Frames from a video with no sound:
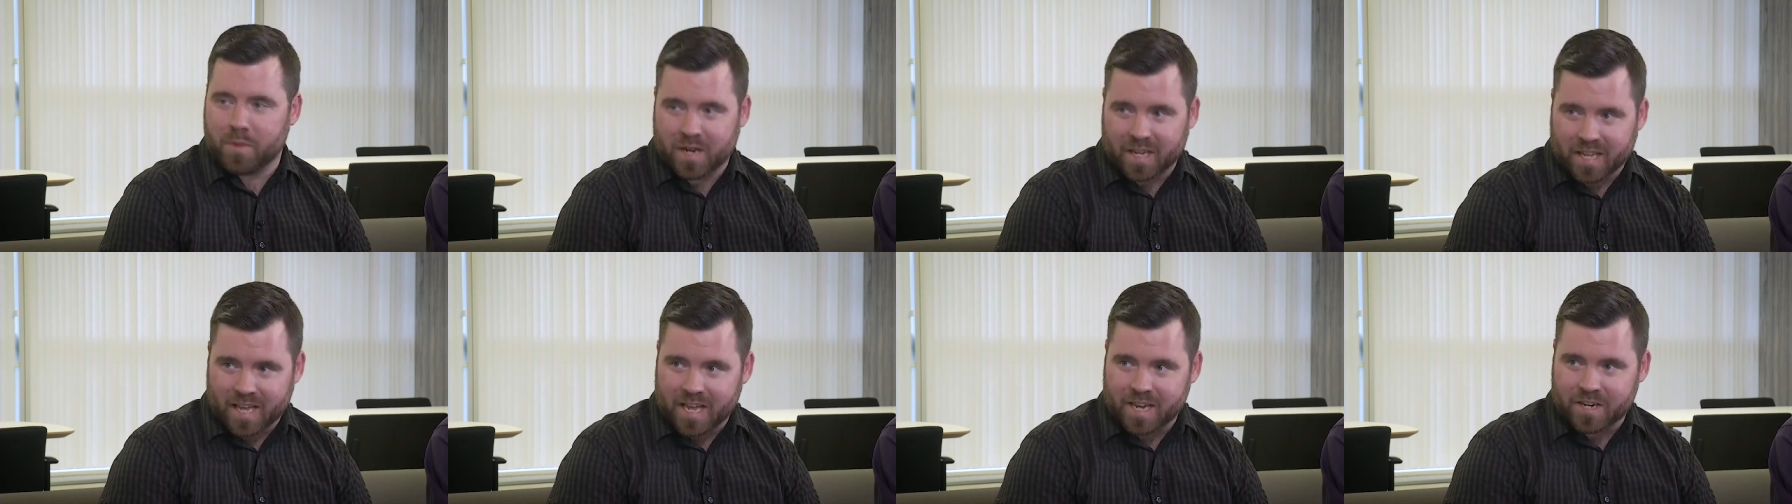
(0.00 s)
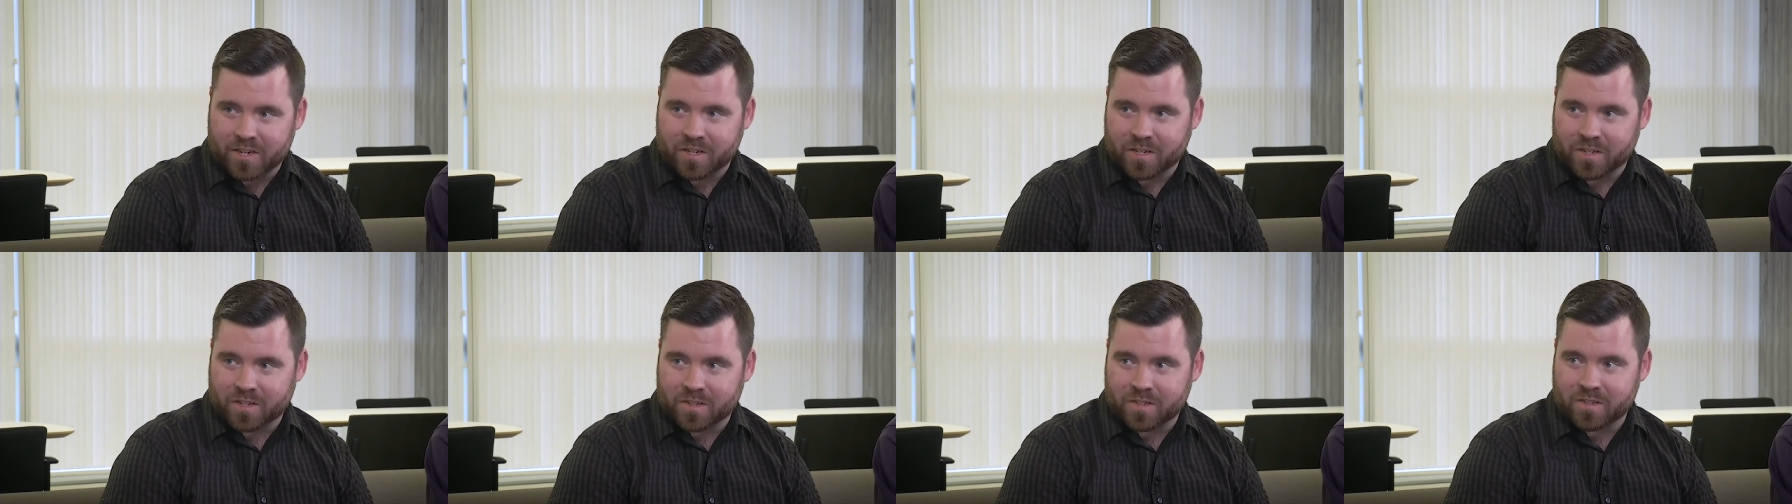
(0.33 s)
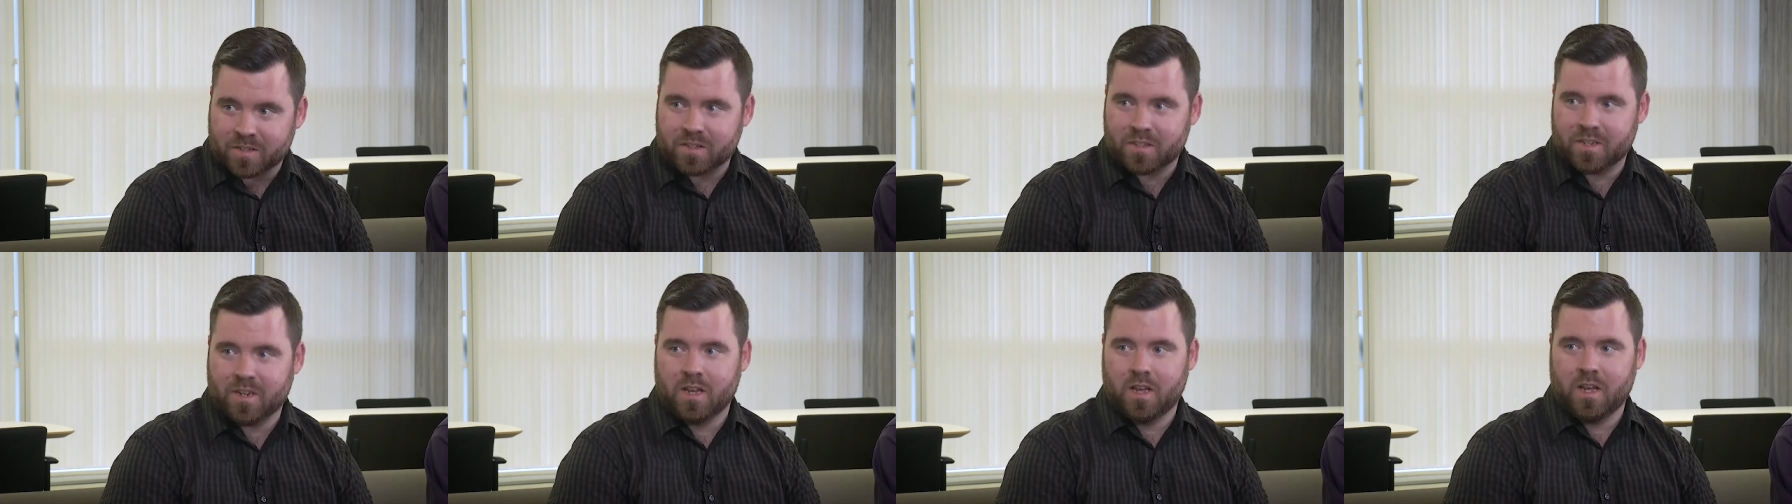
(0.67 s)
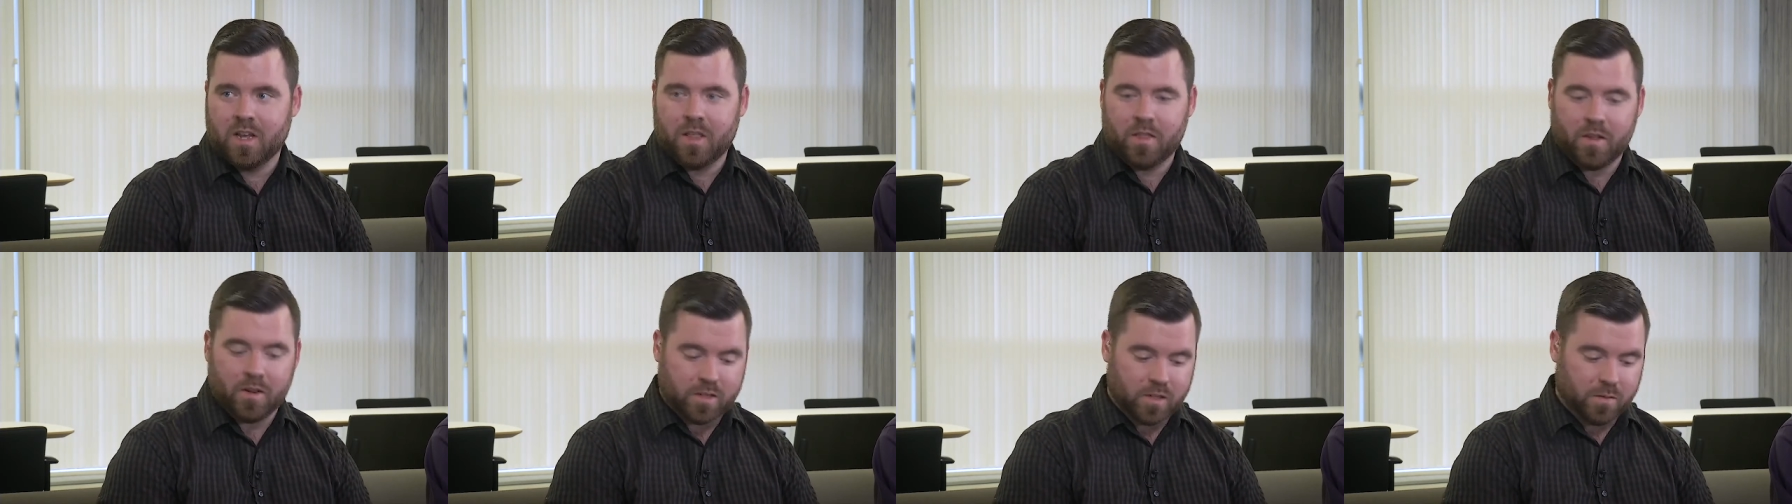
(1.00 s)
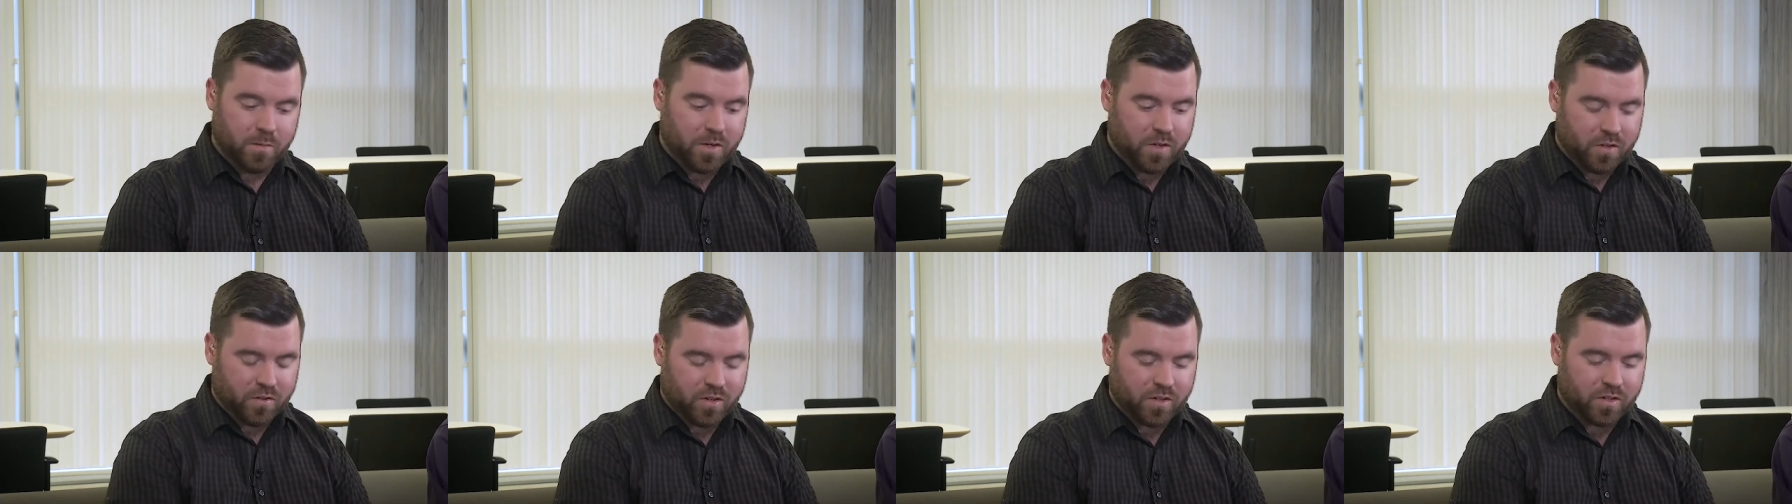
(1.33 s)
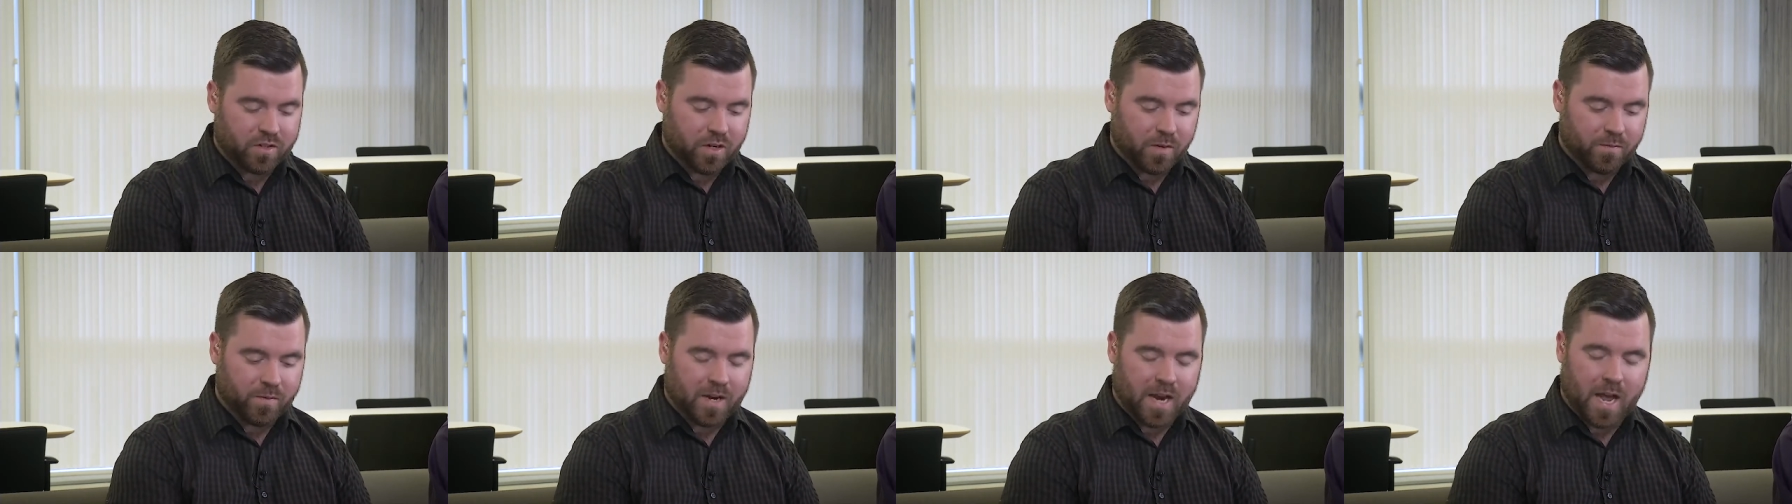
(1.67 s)
mitigations. There's some
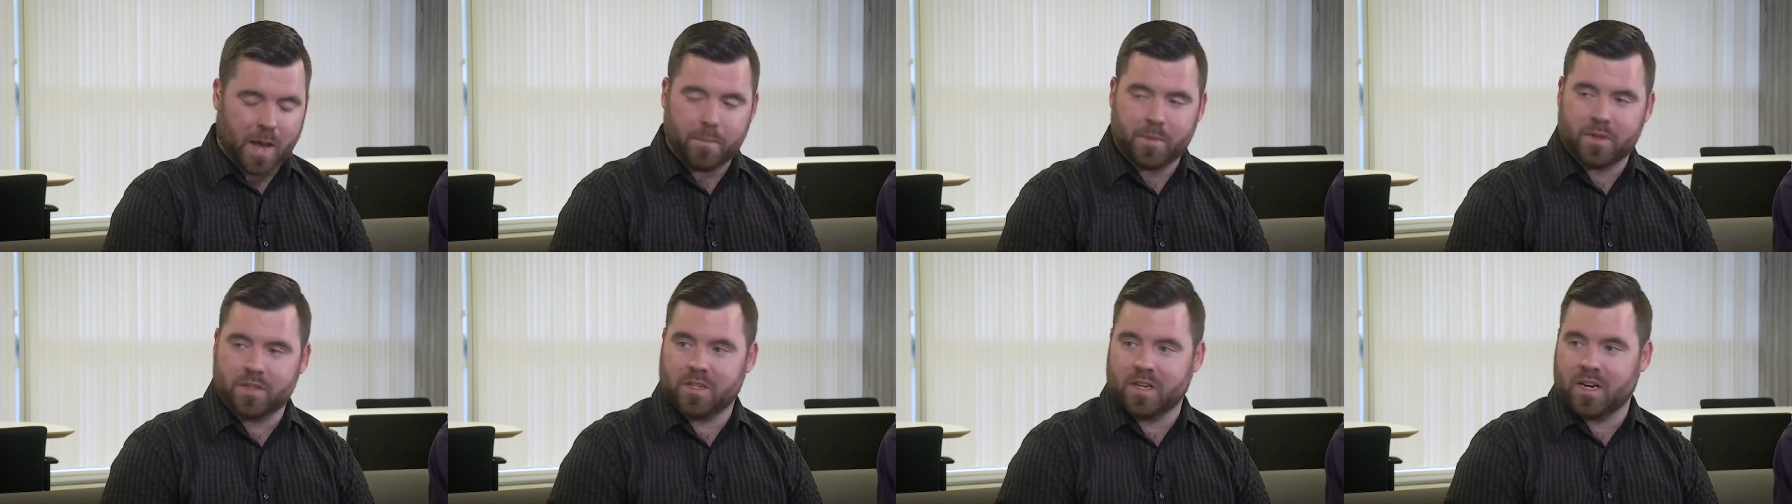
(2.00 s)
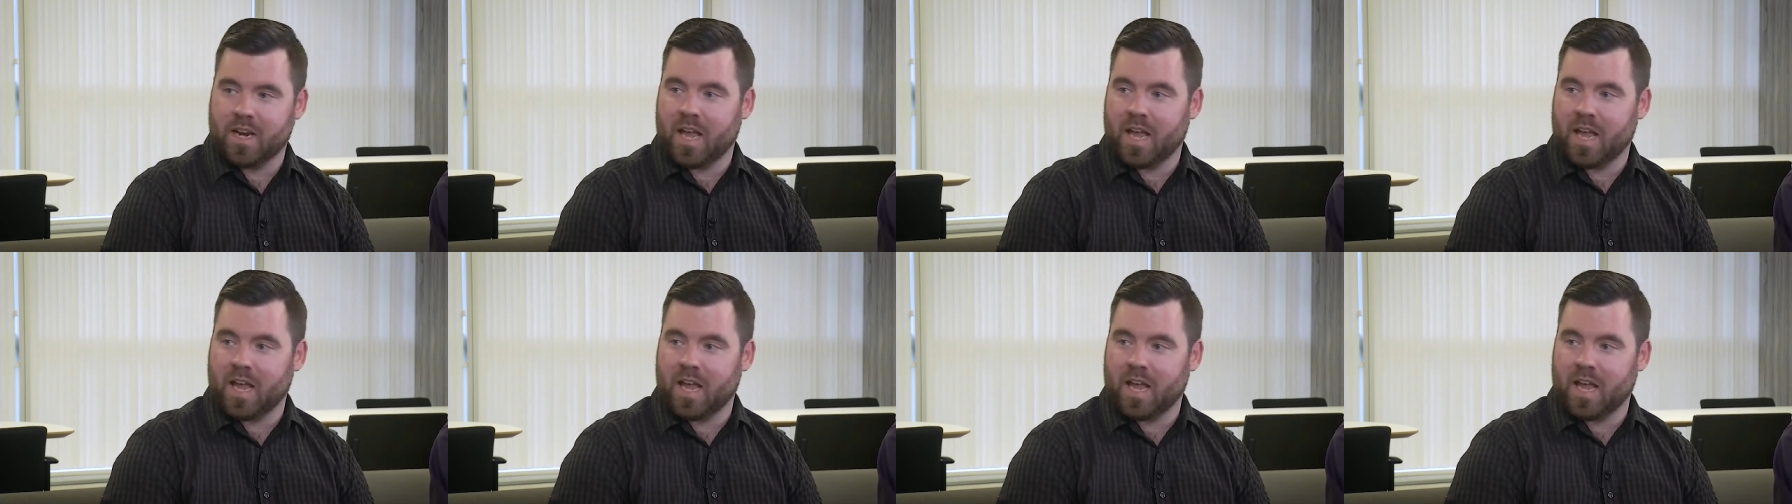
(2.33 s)
interesting stuff that happens